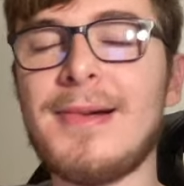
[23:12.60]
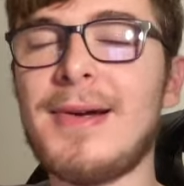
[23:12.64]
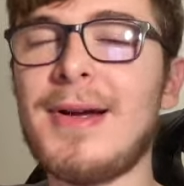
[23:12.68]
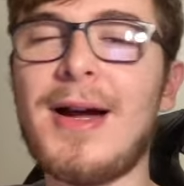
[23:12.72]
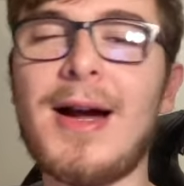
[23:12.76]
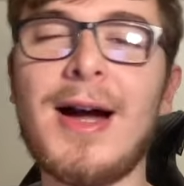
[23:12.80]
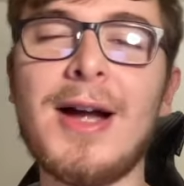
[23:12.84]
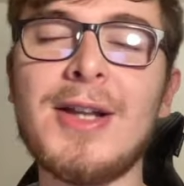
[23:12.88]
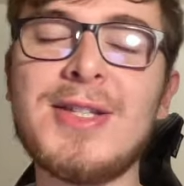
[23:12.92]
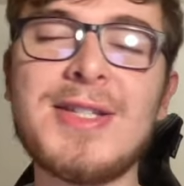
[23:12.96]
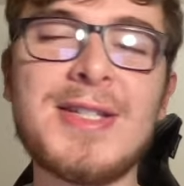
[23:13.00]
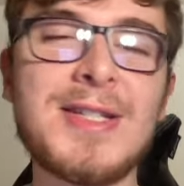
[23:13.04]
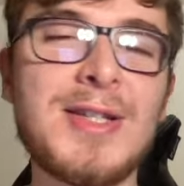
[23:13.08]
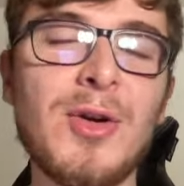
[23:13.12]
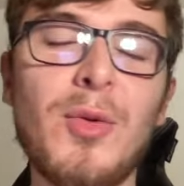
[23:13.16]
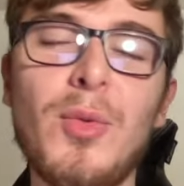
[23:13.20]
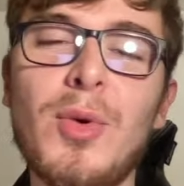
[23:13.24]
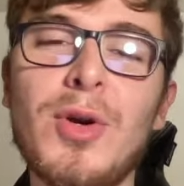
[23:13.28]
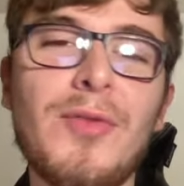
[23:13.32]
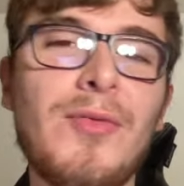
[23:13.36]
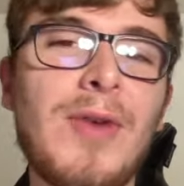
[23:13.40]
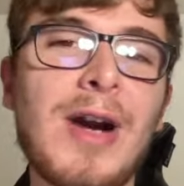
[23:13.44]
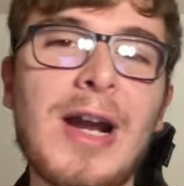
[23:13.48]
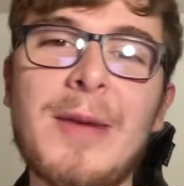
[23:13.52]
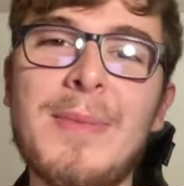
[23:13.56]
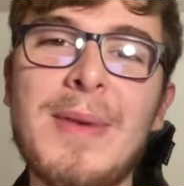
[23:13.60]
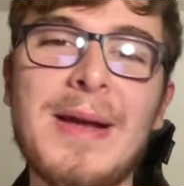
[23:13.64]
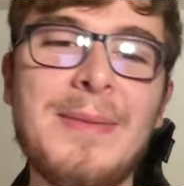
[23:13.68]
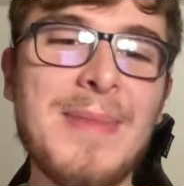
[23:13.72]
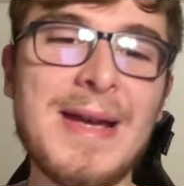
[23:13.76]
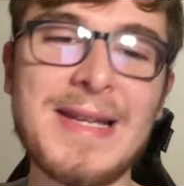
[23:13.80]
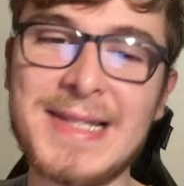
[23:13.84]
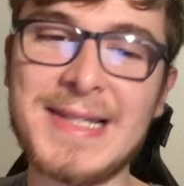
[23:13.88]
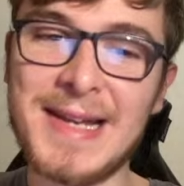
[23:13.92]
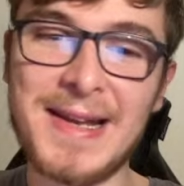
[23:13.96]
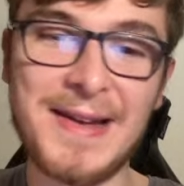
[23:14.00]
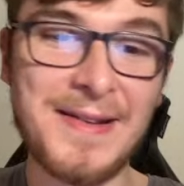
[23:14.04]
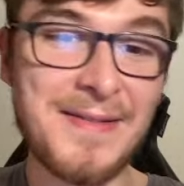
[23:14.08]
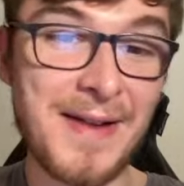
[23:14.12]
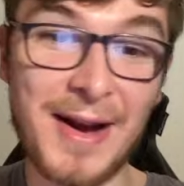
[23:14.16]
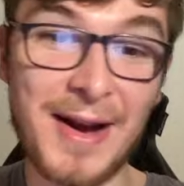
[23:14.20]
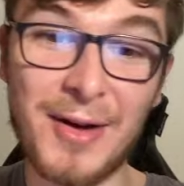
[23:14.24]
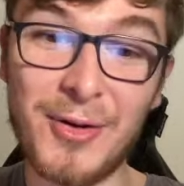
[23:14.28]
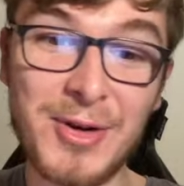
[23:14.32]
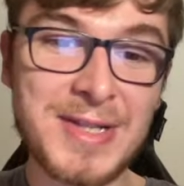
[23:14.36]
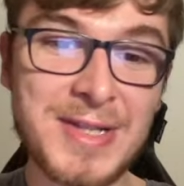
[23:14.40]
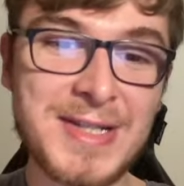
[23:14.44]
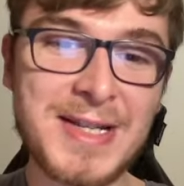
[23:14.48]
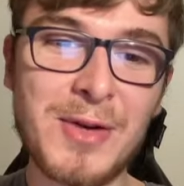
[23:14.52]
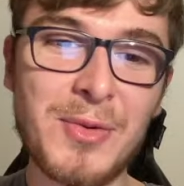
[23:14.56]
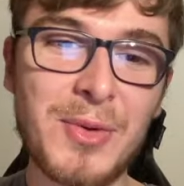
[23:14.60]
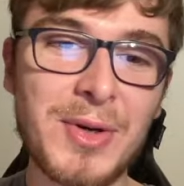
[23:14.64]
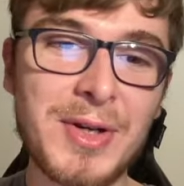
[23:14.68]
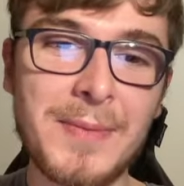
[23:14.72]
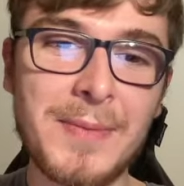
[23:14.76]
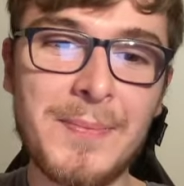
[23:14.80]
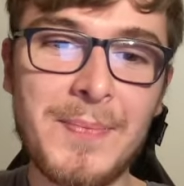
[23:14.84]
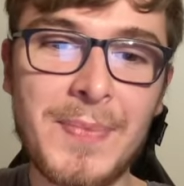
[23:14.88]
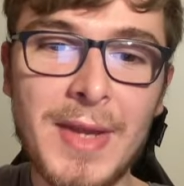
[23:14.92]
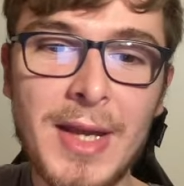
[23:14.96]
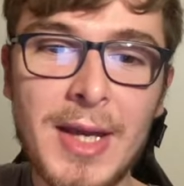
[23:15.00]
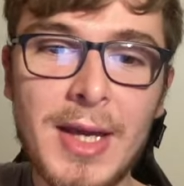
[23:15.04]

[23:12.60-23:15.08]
I still wouldn't recommend Meslier. I honestly wouldn't.